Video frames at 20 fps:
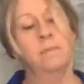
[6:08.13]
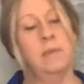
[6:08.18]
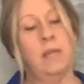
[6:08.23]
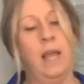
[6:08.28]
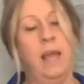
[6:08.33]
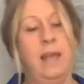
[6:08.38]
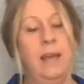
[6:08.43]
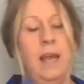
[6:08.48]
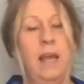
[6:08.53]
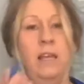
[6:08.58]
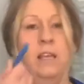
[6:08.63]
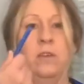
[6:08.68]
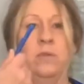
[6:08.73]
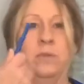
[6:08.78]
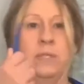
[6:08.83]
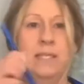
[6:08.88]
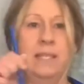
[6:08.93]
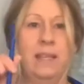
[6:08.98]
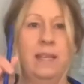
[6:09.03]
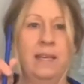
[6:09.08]
And I use
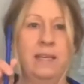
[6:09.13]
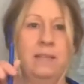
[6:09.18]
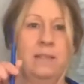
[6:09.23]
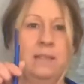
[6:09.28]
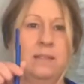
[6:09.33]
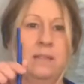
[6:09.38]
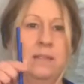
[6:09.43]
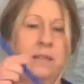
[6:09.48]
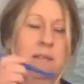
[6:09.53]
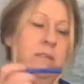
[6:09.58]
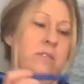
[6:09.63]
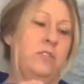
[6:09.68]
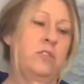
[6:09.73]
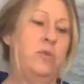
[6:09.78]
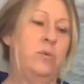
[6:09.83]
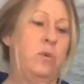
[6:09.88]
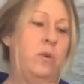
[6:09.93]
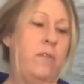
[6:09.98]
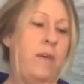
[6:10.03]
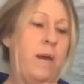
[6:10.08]
this
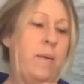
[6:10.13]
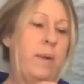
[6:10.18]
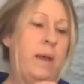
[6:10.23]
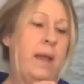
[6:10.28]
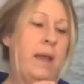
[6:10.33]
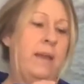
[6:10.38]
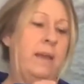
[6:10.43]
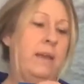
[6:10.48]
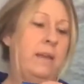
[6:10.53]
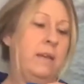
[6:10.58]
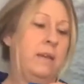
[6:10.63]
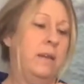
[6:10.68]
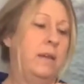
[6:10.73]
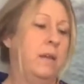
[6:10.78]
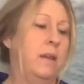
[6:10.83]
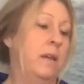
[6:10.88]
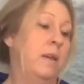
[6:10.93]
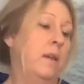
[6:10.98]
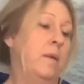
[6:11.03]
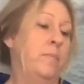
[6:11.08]
tool, that way I can
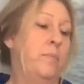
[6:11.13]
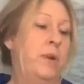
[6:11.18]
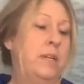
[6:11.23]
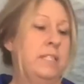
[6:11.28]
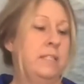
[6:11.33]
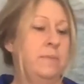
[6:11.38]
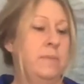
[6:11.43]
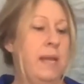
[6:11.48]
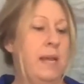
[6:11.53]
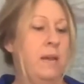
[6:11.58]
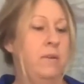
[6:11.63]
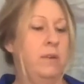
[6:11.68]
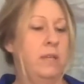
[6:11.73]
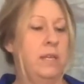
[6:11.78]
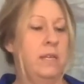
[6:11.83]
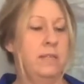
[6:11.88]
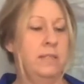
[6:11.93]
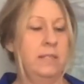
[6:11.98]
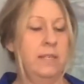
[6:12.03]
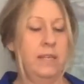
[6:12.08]
press them down
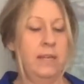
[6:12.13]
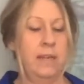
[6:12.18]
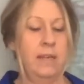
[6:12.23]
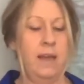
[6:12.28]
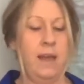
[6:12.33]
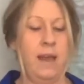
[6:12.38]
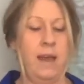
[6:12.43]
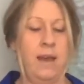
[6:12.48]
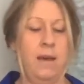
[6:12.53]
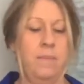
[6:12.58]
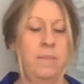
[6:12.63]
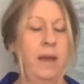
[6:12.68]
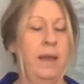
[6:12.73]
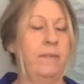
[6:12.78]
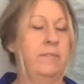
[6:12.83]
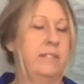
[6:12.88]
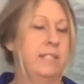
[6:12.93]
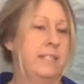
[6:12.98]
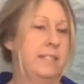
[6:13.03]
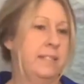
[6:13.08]
easy.
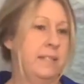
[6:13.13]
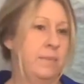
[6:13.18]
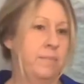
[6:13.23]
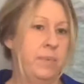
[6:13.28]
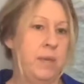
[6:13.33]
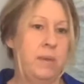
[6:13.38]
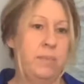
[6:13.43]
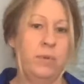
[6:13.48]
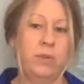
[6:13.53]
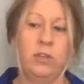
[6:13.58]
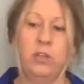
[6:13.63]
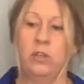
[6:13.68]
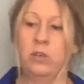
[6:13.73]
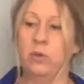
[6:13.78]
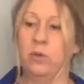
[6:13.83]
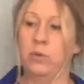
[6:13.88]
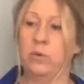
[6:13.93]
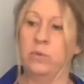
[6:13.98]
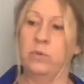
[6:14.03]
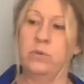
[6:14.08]
I've seen some people
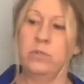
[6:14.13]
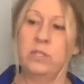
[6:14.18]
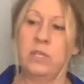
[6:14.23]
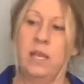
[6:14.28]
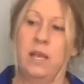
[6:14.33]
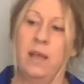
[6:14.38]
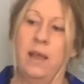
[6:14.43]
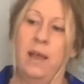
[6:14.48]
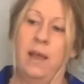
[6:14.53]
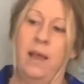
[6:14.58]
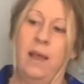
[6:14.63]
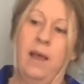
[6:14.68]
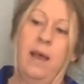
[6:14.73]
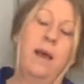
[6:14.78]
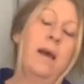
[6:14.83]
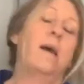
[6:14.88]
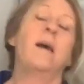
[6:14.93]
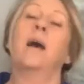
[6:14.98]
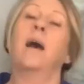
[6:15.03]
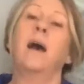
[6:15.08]
use
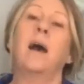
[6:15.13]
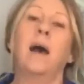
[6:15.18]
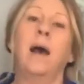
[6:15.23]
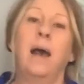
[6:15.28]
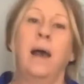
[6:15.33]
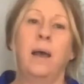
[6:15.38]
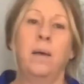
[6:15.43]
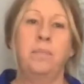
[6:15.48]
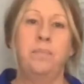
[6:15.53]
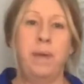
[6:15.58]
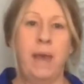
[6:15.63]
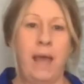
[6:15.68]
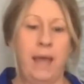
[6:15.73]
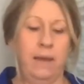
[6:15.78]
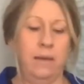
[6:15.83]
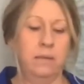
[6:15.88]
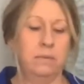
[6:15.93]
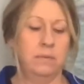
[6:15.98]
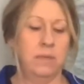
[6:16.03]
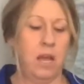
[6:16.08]
a
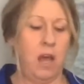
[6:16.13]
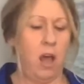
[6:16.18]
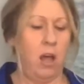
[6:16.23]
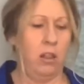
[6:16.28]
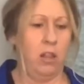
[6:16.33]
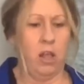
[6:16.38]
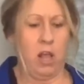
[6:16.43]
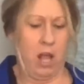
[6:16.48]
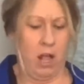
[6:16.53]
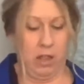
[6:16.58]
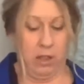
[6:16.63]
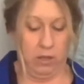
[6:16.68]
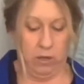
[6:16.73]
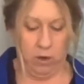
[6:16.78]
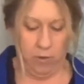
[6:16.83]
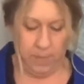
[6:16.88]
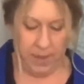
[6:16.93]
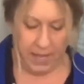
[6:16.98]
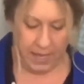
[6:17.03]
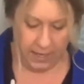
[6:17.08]
pen, hollowed
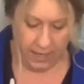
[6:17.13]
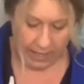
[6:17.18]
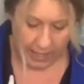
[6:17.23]
out pen, I